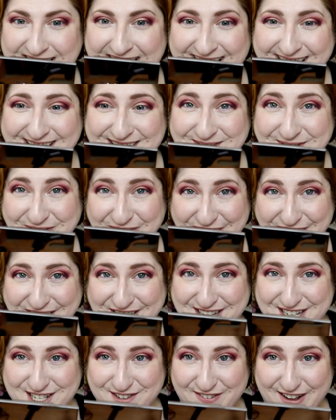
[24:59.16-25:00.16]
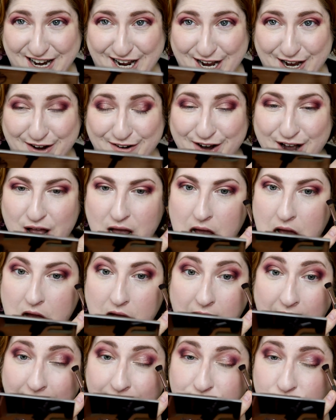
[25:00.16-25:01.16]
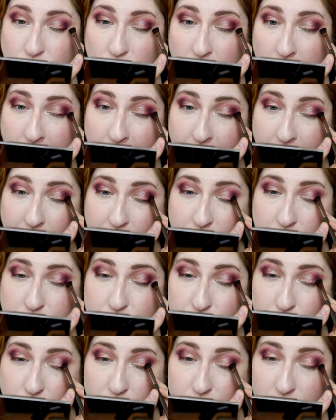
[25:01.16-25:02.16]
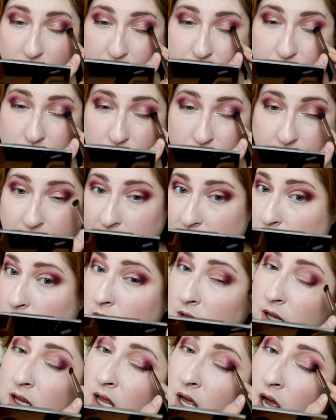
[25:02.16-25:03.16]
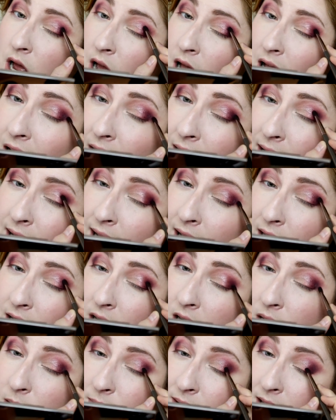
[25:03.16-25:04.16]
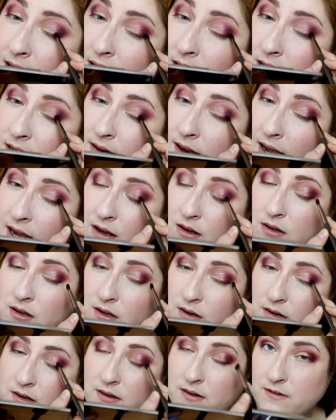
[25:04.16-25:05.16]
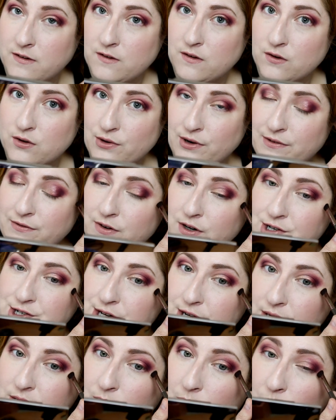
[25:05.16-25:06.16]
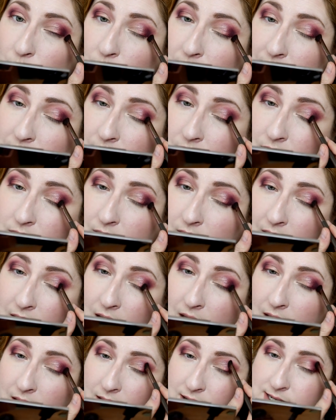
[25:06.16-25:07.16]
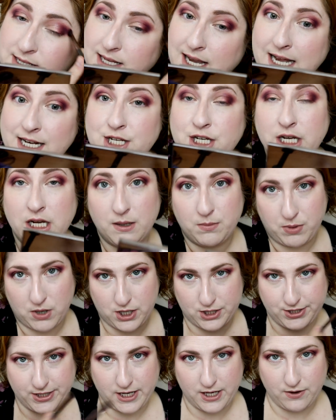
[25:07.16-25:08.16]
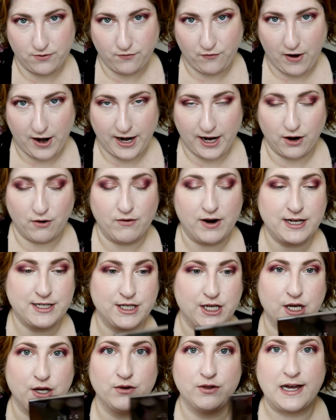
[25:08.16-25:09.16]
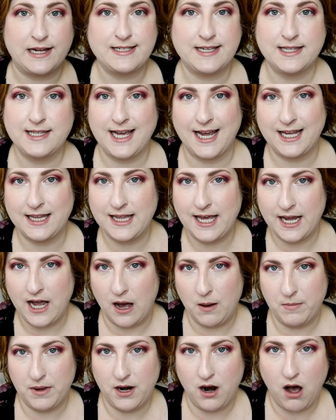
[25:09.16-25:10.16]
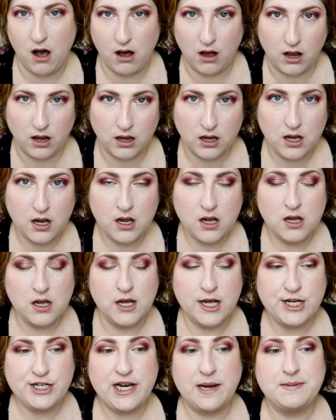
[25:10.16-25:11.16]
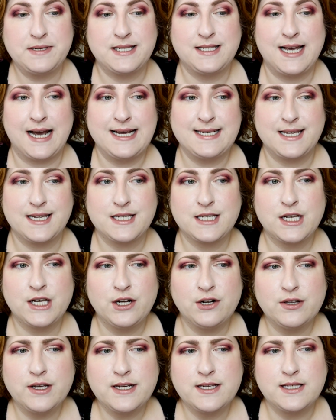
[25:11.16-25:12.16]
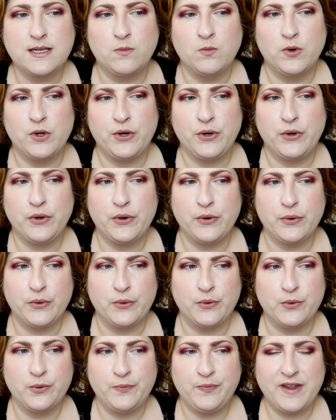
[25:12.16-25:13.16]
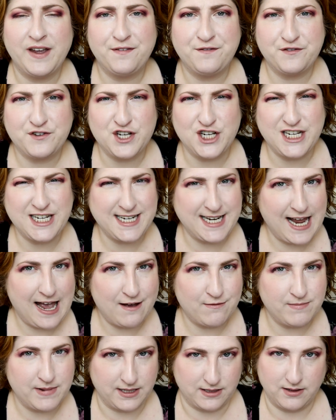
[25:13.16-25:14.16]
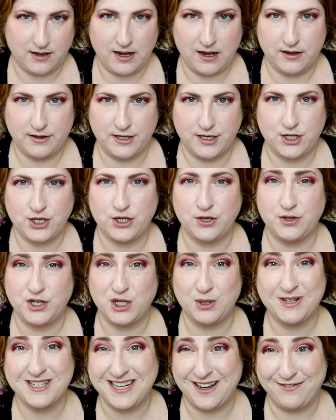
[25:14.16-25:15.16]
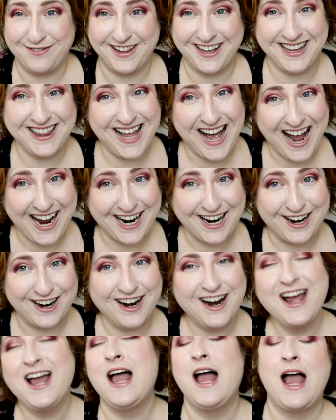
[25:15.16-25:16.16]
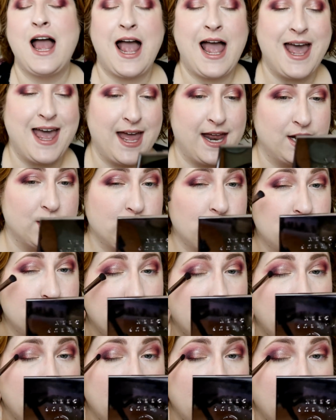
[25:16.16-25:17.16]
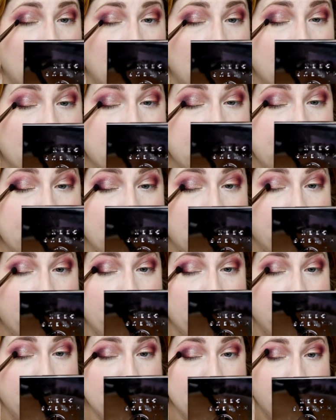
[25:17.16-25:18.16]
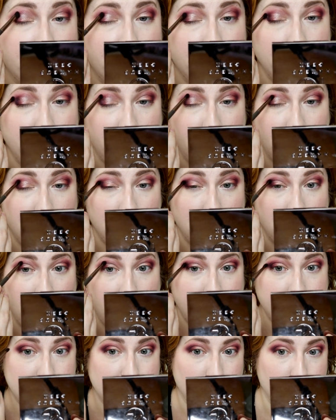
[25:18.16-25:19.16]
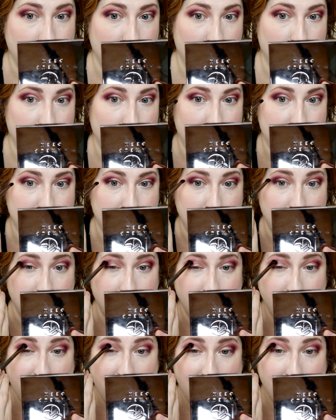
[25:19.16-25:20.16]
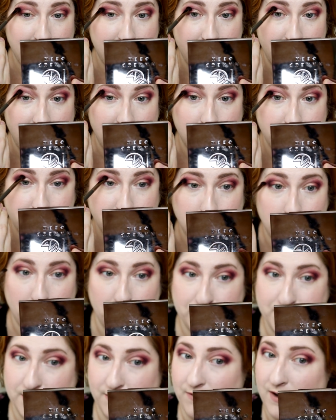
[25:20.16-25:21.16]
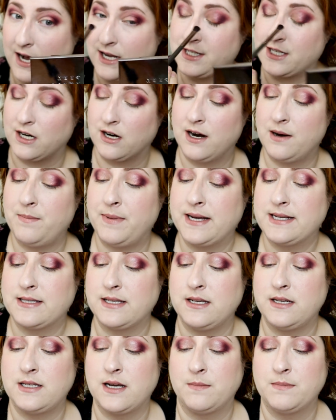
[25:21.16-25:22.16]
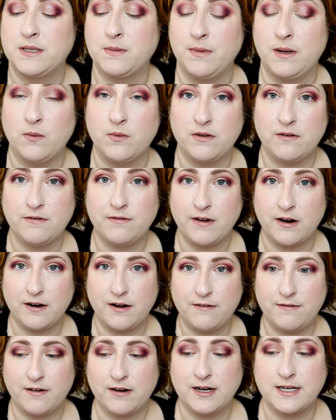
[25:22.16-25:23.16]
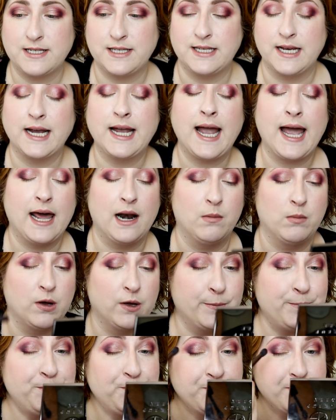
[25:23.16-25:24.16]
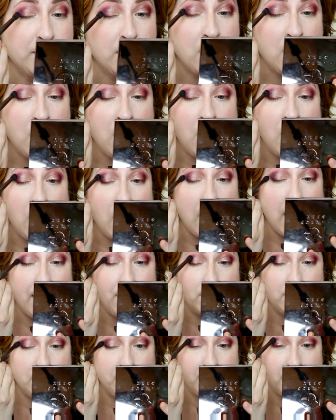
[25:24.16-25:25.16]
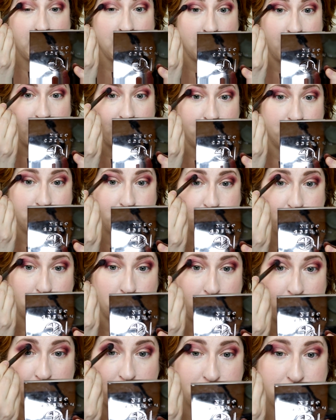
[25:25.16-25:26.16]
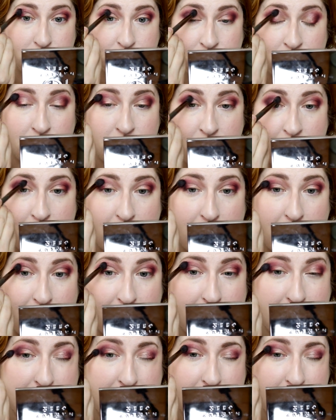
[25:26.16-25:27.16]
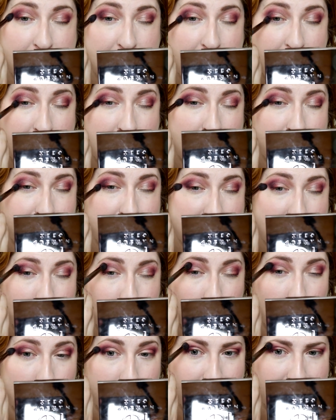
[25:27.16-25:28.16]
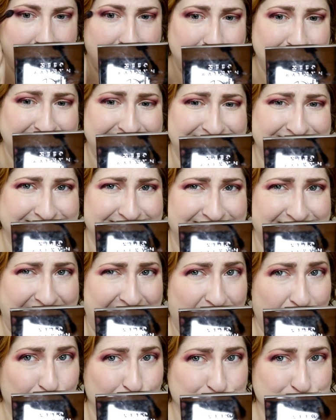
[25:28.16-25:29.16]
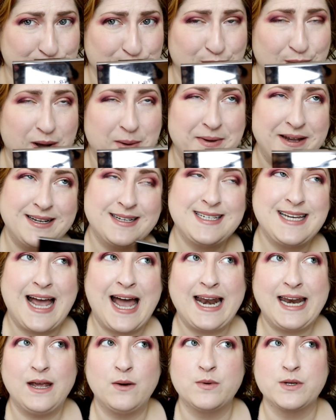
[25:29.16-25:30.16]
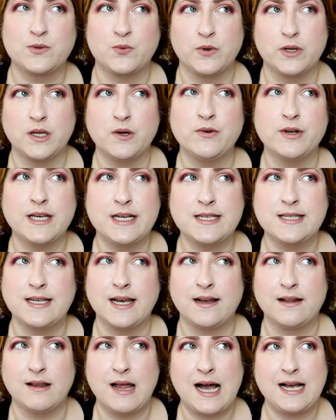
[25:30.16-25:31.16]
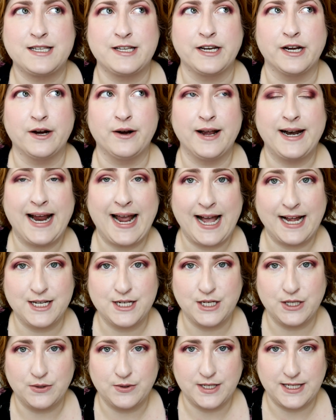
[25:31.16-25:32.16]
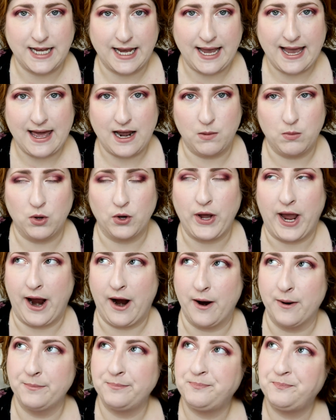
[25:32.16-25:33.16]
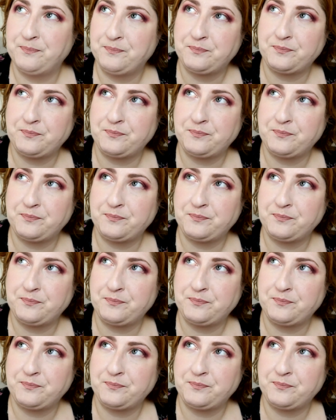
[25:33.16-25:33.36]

tell in full in this video. I tried to foster an animal and I ended up getting entangled, this is the short version, with a sketchy person running a rescue. That's the thing. They come in all shapes and sizes. Clearly someone who, if she didn't have mental health issues, she was definitely a liar. And she concealed information from me and lied to me about the cat that I was supposed to foster and basically dumped me with a very, very sick animal I'd only been in LA for two weeks. And at that point, I mean, now too, I mean, Teddy was really, really sick last year and I had to do sick animal care.